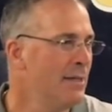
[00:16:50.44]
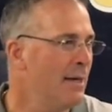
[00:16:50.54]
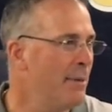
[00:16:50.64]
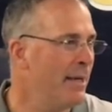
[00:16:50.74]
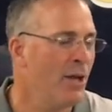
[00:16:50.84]

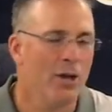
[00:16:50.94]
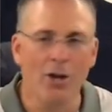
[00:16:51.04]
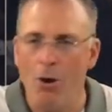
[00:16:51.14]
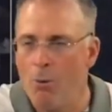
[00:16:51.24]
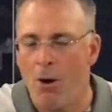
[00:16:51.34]
I mean,
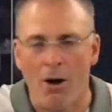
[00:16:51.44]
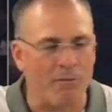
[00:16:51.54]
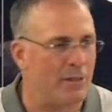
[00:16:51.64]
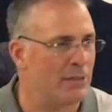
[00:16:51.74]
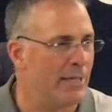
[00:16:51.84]
no
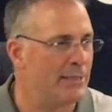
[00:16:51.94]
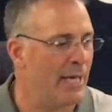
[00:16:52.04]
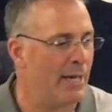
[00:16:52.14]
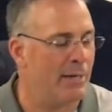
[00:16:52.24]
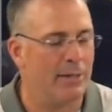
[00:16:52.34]
offense like
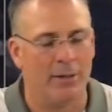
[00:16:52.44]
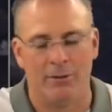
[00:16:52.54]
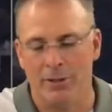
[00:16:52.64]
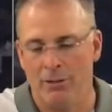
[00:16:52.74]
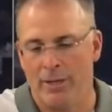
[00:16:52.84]
that. You know,
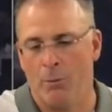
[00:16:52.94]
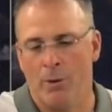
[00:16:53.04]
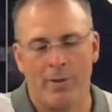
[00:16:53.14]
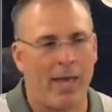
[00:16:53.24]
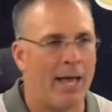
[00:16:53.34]
you look at
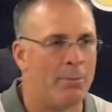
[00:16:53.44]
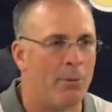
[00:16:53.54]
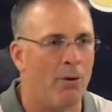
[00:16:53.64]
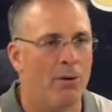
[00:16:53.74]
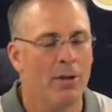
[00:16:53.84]
where they had the
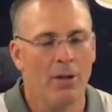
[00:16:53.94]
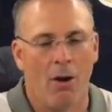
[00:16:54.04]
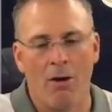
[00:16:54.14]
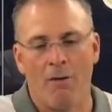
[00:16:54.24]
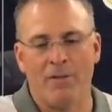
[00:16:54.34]
ball.
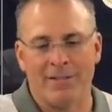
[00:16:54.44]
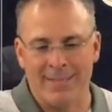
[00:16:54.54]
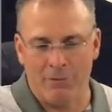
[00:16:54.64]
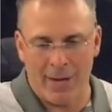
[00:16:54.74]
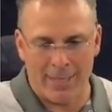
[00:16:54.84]
Our offense
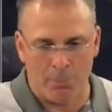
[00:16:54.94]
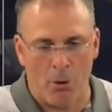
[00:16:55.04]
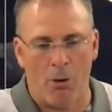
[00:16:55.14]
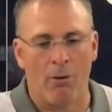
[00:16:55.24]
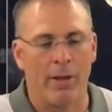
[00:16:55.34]
never had the
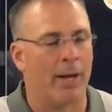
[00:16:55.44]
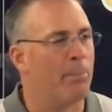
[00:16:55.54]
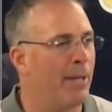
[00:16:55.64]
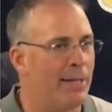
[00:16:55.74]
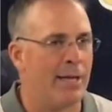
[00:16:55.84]
ball in a
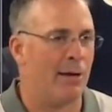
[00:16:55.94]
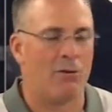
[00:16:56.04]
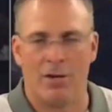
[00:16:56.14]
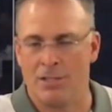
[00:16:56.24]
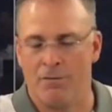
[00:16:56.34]
P and 10
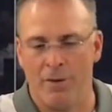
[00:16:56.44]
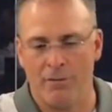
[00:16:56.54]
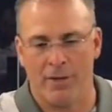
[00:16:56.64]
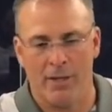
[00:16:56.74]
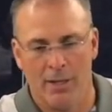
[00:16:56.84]
across the
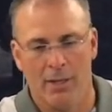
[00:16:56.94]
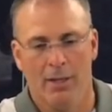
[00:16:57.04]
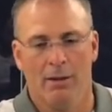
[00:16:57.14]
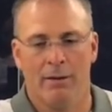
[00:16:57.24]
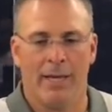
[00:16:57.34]
50,
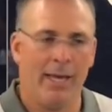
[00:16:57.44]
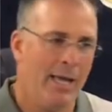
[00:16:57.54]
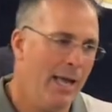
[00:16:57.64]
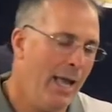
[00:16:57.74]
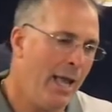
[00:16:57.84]
okay?
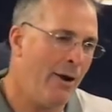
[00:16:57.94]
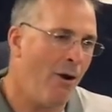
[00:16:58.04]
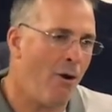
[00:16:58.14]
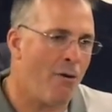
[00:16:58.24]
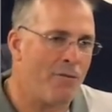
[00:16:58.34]
And
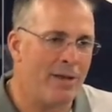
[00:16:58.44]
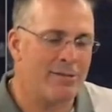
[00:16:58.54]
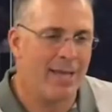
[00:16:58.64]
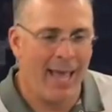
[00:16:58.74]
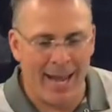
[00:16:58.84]
our
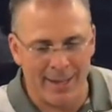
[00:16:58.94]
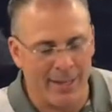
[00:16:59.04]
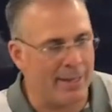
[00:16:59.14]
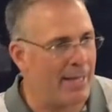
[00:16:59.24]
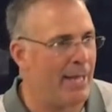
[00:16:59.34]
offense had
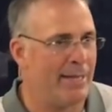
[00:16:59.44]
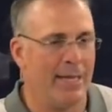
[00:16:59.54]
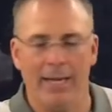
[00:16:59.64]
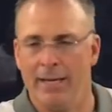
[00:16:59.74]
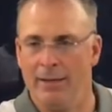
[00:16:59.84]
it at the
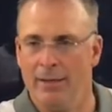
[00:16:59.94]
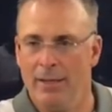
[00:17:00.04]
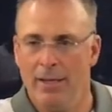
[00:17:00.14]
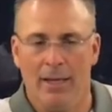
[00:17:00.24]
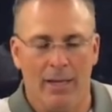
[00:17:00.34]
18,
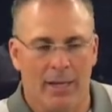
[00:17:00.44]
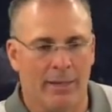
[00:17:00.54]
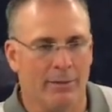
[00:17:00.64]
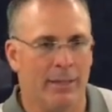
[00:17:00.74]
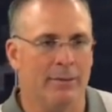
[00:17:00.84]

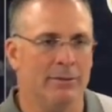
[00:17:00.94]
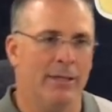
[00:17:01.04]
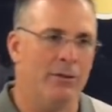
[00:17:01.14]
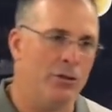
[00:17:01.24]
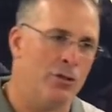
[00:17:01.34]
and, and,
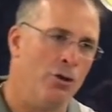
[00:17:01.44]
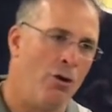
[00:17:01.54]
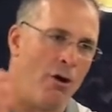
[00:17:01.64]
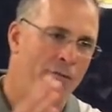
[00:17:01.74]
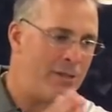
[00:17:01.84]
and their
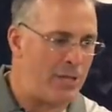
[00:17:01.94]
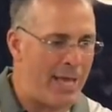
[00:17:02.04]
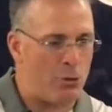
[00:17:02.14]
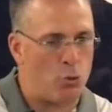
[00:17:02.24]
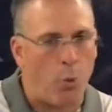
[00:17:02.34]
offense
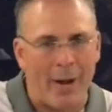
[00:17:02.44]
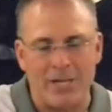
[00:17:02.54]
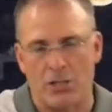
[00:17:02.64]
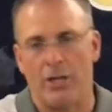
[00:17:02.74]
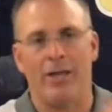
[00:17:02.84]
had it
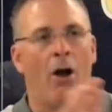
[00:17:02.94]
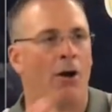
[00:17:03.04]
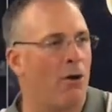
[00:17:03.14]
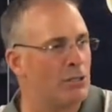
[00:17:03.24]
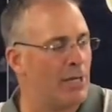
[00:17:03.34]
twice
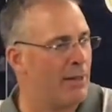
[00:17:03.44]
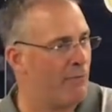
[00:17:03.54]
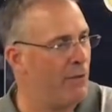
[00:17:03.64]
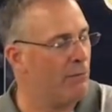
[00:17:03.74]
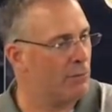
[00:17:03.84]
on our side
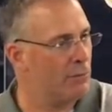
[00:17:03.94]
of the field,